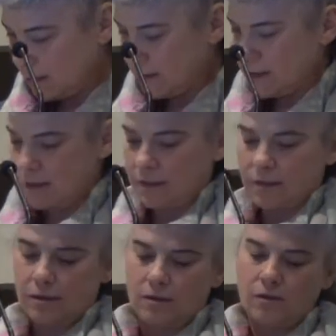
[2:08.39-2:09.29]
I
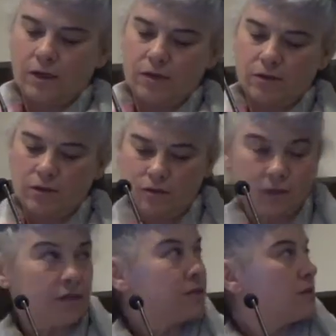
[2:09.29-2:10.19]
did know how to do
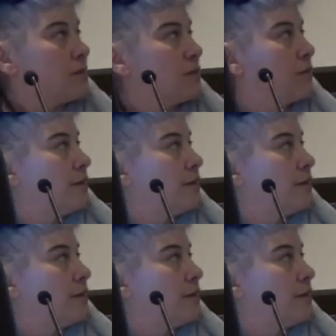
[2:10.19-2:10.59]
this.